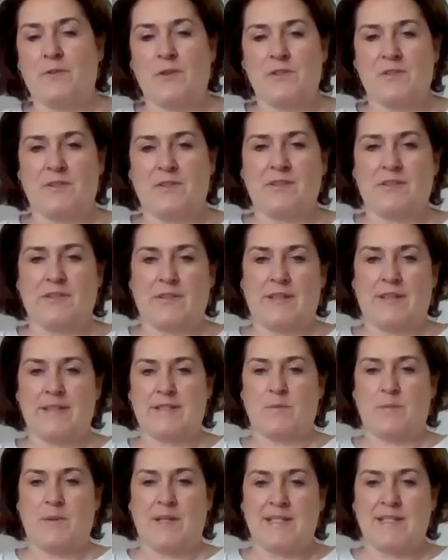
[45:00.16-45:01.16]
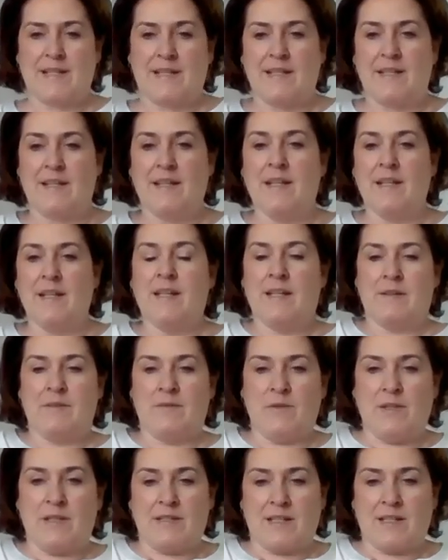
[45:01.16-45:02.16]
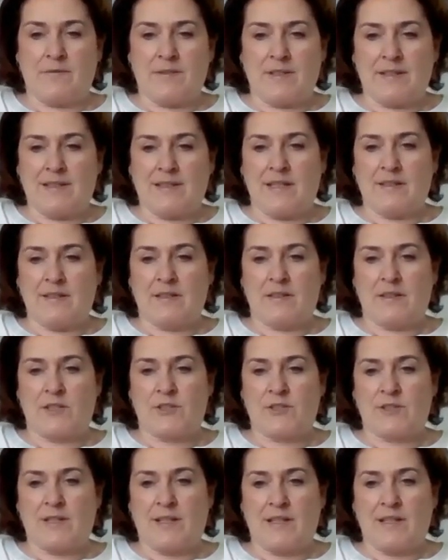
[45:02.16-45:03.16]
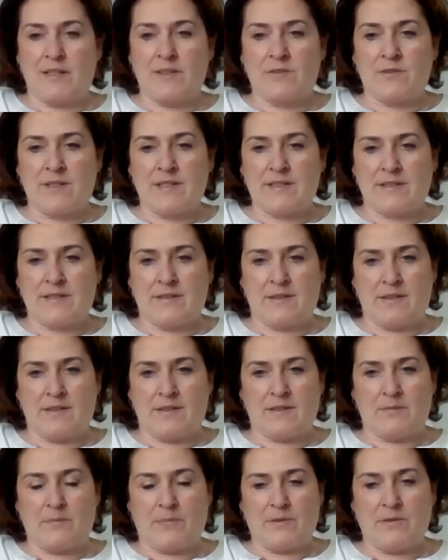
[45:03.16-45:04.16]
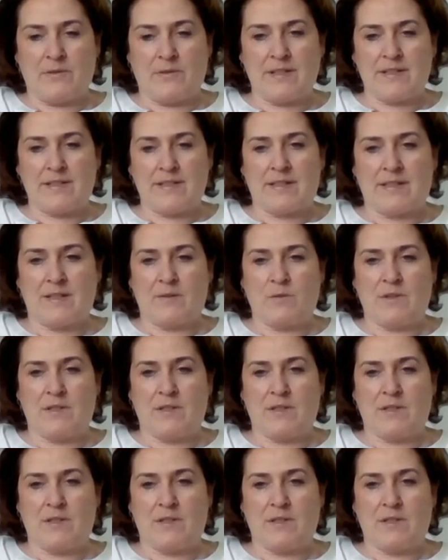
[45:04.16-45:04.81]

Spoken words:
of course not. So basically, we are definitely internationally interested in employees.